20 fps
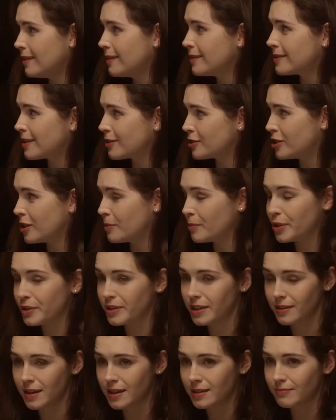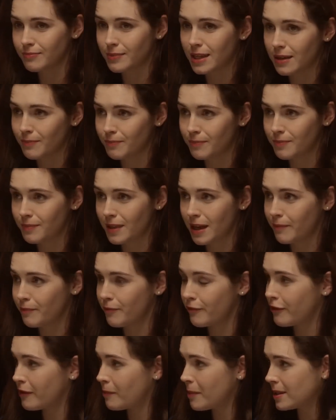sexually abusing their
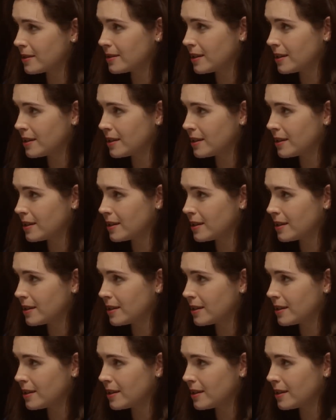female